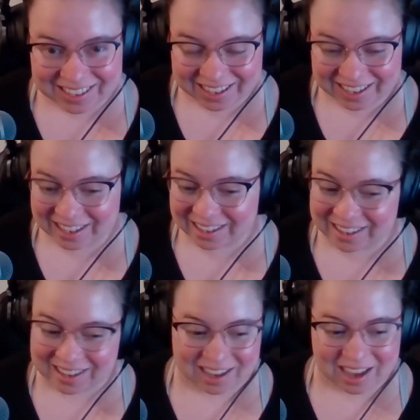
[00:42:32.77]
Like
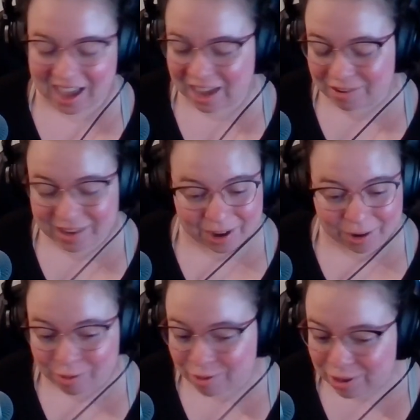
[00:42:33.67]
I don't care
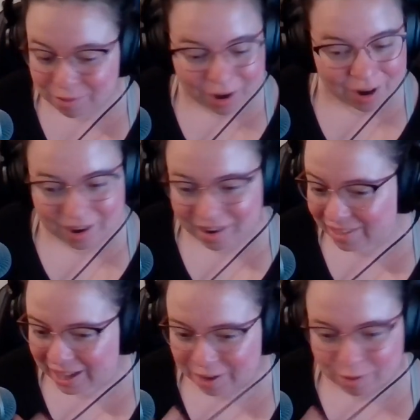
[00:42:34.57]
who you are,
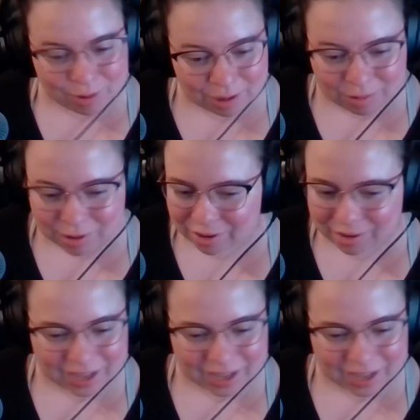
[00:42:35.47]
like who you know,